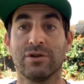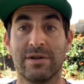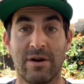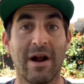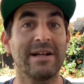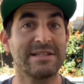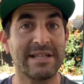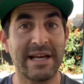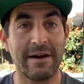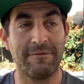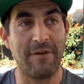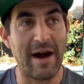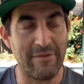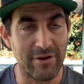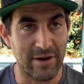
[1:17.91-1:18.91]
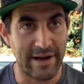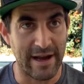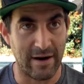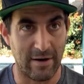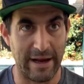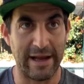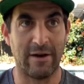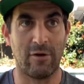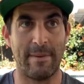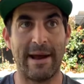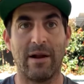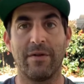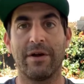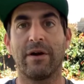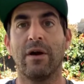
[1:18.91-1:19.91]
They're not seeing a $500K
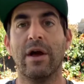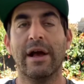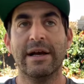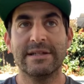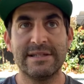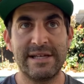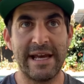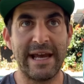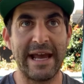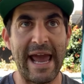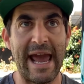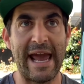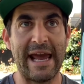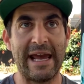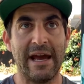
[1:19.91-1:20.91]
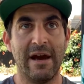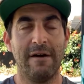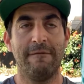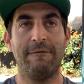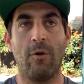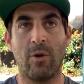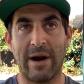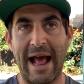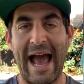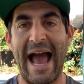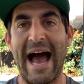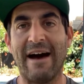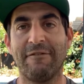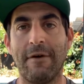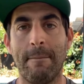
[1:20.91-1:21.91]
incremental. They're seeing a
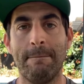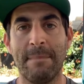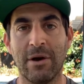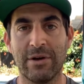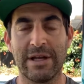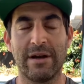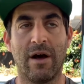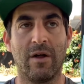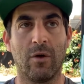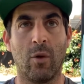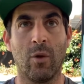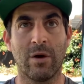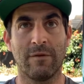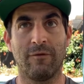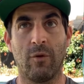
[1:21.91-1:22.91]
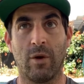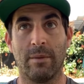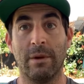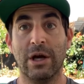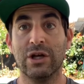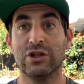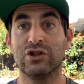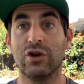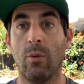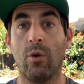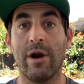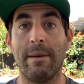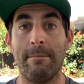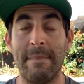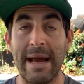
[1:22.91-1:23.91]
$4.5 million order form. So would
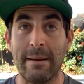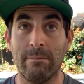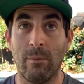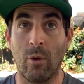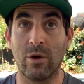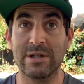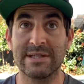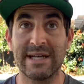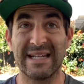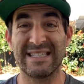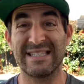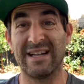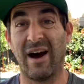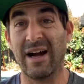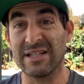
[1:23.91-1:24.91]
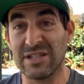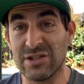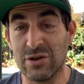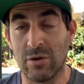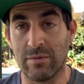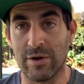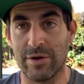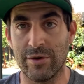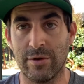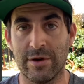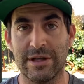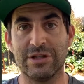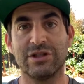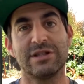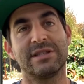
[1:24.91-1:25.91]
it make more sense not to do a renewal
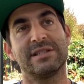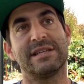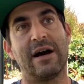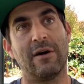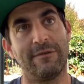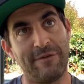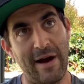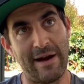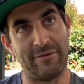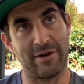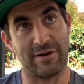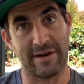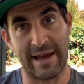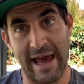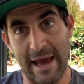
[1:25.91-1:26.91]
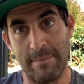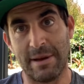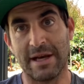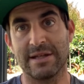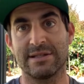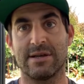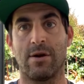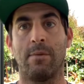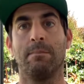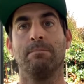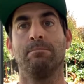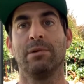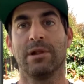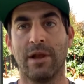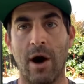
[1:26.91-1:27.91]
and just sell $500K because they're
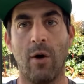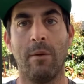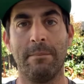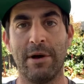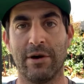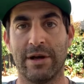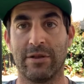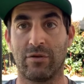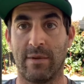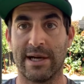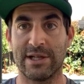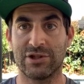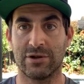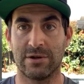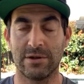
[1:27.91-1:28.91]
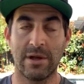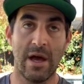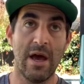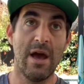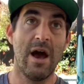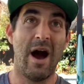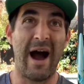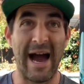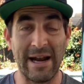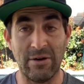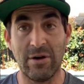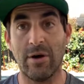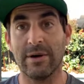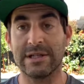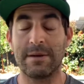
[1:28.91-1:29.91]
below $1 million threshold? I don't
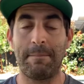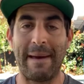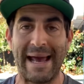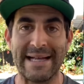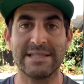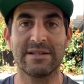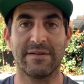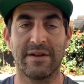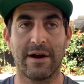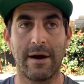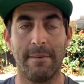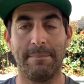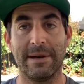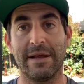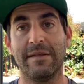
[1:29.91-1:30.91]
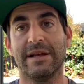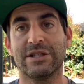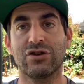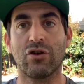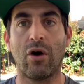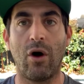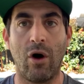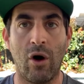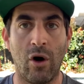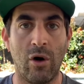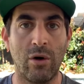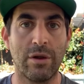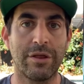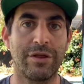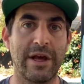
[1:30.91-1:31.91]
know. It depends on the company. These are
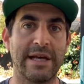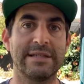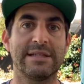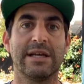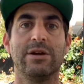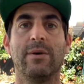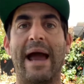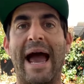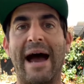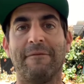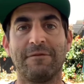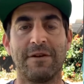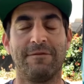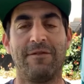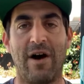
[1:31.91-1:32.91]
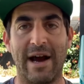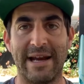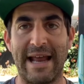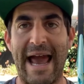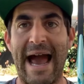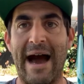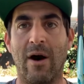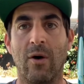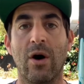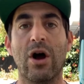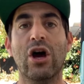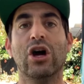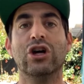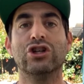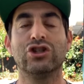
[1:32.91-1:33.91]
all things that you have to find out
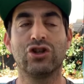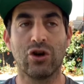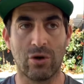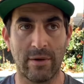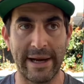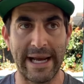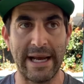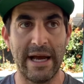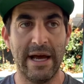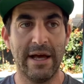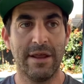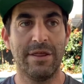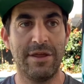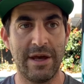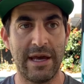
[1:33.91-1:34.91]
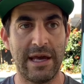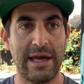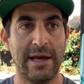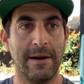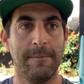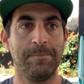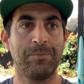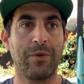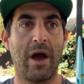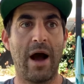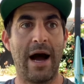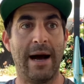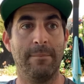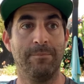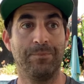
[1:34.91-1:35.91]
during the
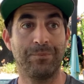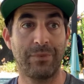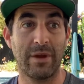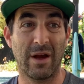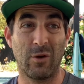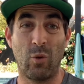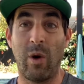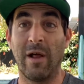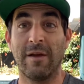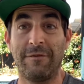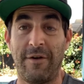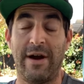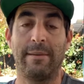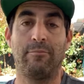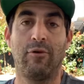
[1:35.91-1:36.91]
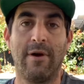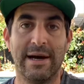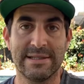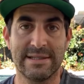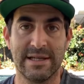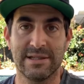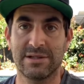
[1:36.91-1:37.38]
qualifying process.